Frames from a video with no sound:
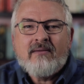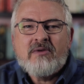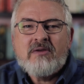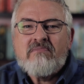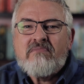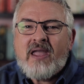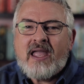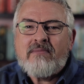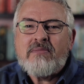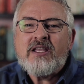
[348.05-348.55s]
I
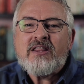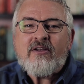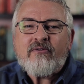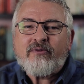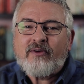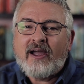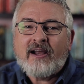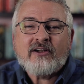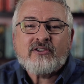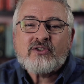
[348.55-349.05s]
mean, maybe in the
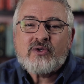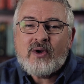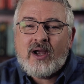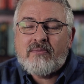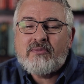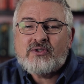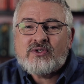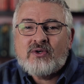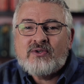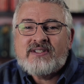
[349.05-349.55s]
final two
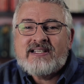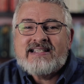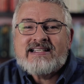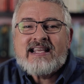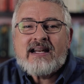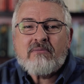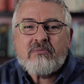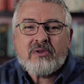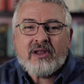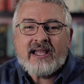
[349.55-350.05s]
episodes he's
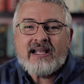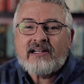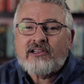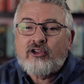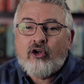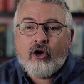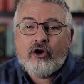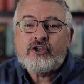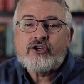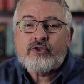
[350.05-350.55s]
going to play a
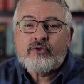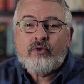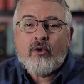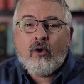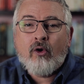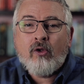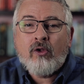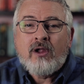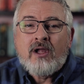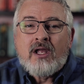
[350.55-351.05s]
larger
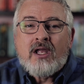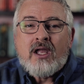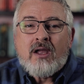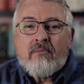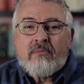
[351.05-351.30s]
role,